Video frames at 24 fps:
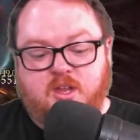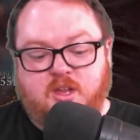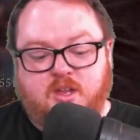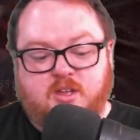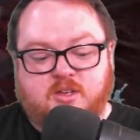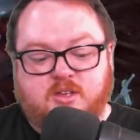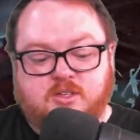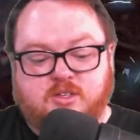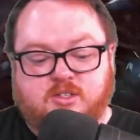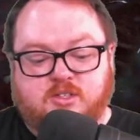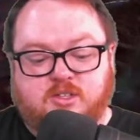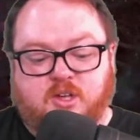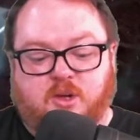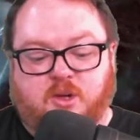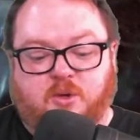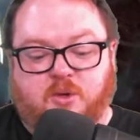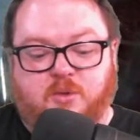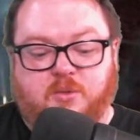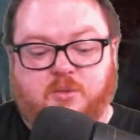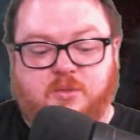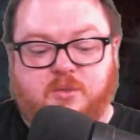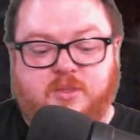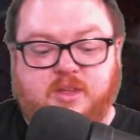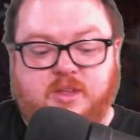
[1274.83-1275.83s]
So
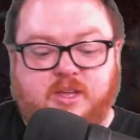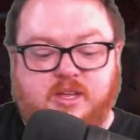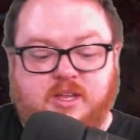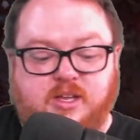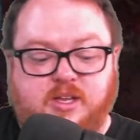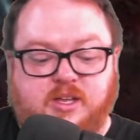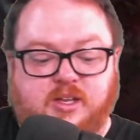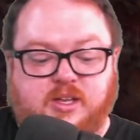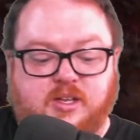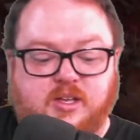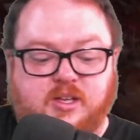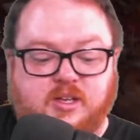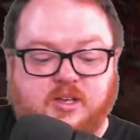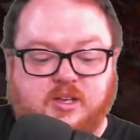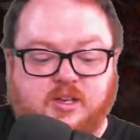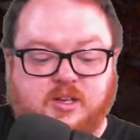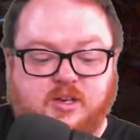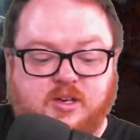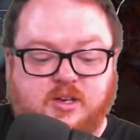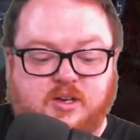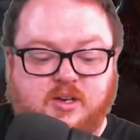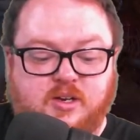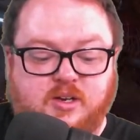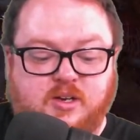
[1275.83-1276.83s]
the
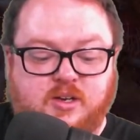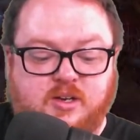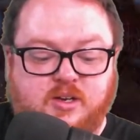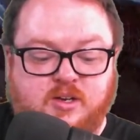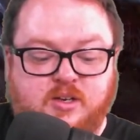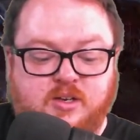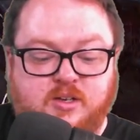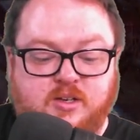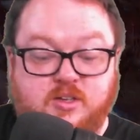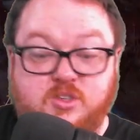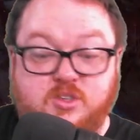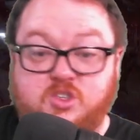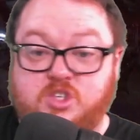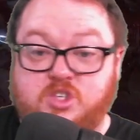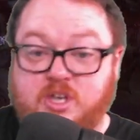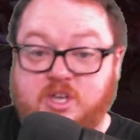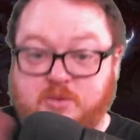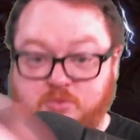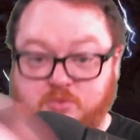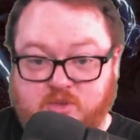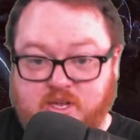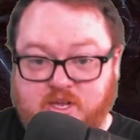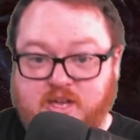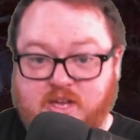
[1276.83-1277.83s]
gem
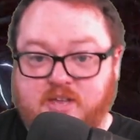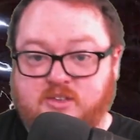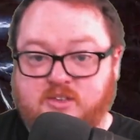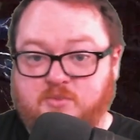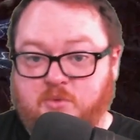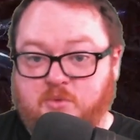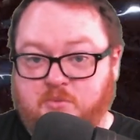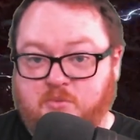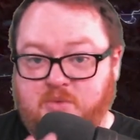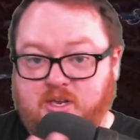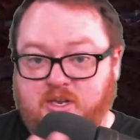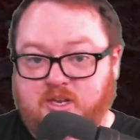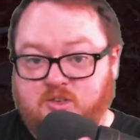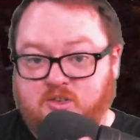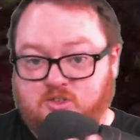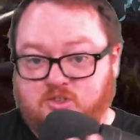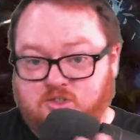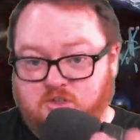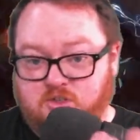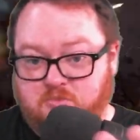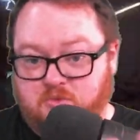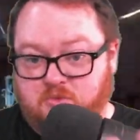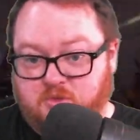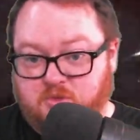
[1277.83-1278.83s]
slots will be consumed
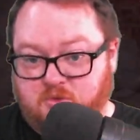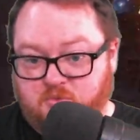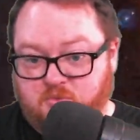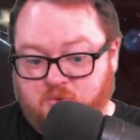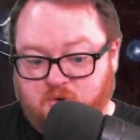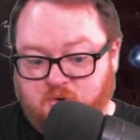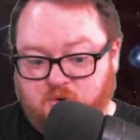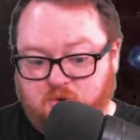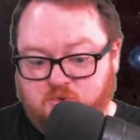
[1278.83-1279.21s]
with the runes.